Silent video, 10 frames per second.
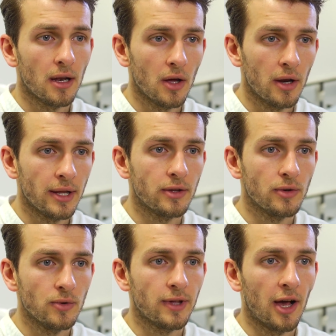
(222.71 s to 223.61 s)
learning
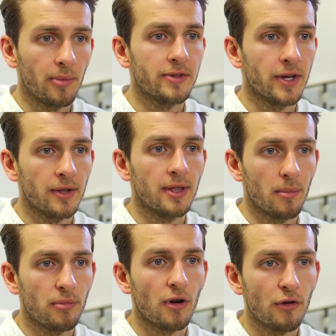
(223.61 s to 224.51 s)
tool to help students
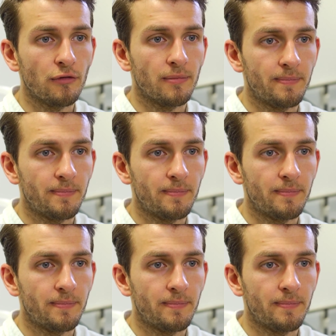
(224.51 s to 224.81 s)
improve.